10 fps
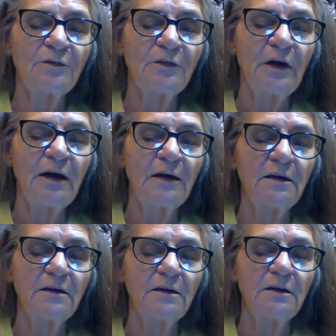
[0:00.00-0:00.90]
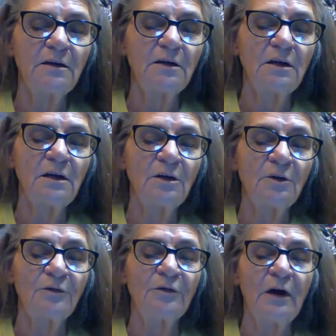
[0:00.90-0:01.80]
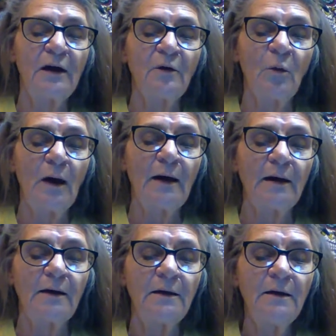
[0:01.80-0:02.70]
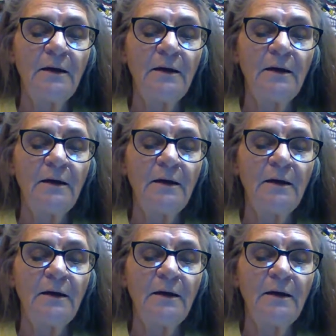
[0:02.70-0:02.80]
frank in her frank way,